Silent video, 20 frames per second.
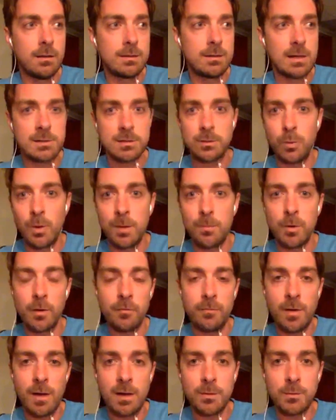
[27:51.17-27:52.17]
it's actually way more
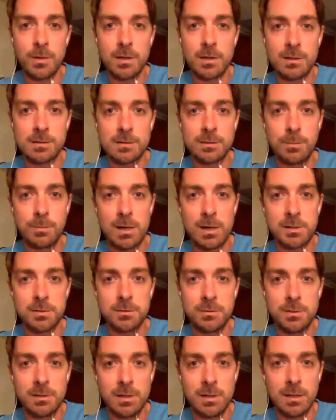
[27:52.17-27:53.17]
fun when it's
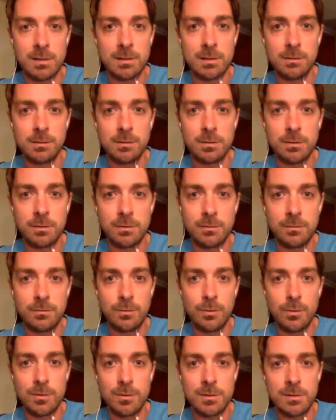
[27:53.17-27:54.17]
special and you get to look
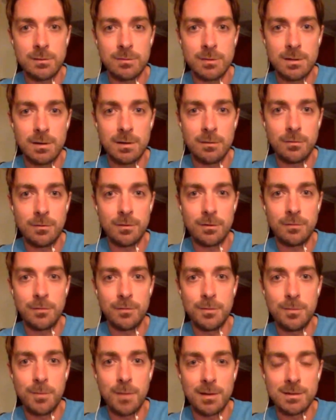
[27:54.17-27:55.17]
forward to it over a
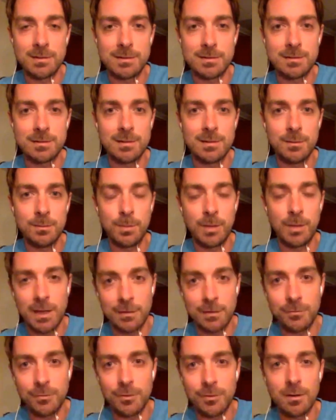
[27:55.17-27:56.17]
few months and you
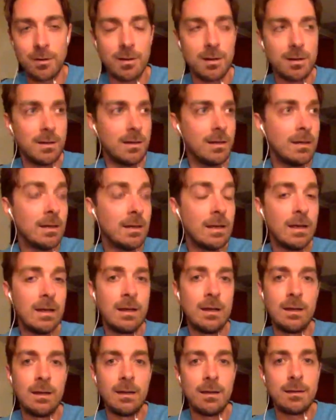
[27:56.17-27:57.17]
plan for it. And
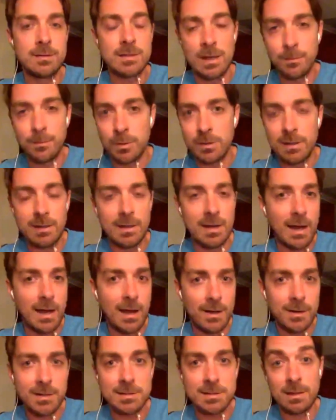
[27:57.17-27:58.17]
same with eating
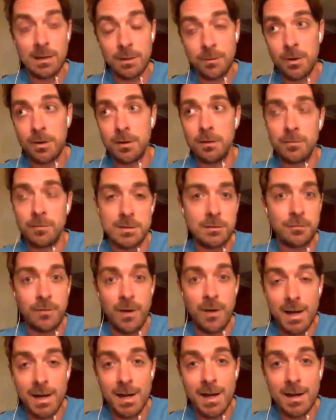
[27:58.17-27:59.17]
out. It's like, well, if it's a
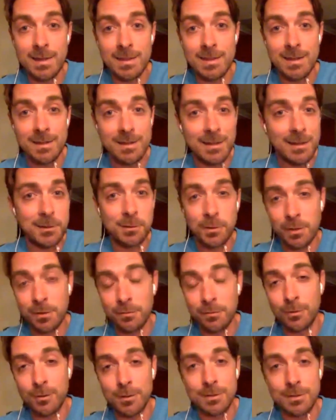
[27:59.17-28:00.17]
Friday night thing, then you're
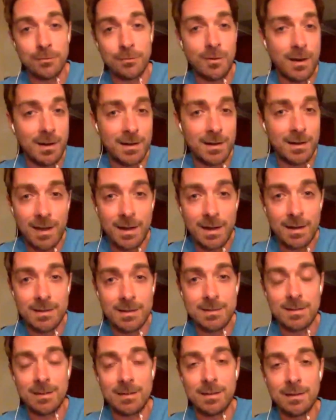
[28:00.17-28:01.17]
looking forward to Friday
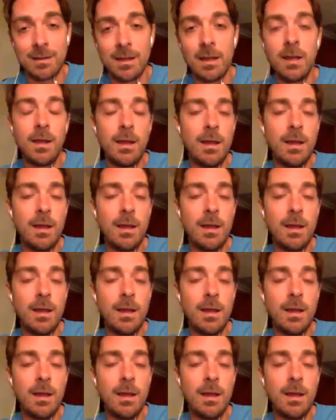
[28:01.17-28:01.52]
nights. And